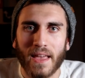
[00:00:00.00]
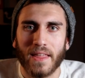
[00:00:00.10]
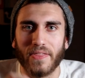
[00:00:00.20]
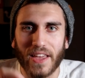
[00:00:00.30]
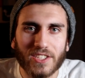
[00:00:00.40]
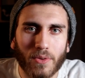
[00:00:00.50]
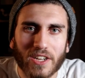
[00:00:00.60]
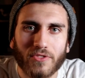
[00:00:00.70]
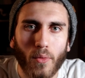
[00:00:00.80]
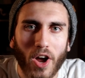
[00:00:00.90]
Thanks so
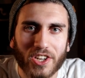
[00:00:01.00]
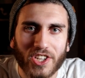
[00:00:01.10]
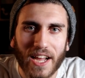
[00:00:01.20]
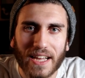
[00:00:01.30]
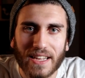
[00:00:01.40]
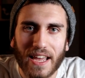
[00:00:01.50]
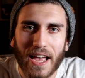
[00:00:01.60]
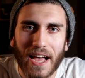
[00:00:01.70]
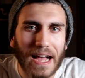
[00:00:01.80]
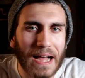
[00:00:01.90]
much for watching, guys.
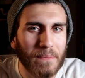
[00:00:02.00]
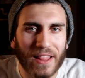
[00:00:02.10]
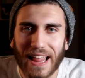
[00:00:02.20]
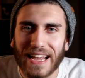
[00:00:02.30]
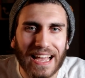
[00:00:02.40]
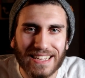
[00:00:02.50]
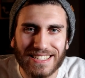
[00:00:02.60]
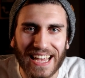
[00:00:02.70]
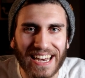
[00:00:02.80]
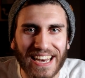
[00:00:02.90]
Um, like I
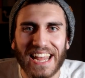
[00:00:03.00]
said,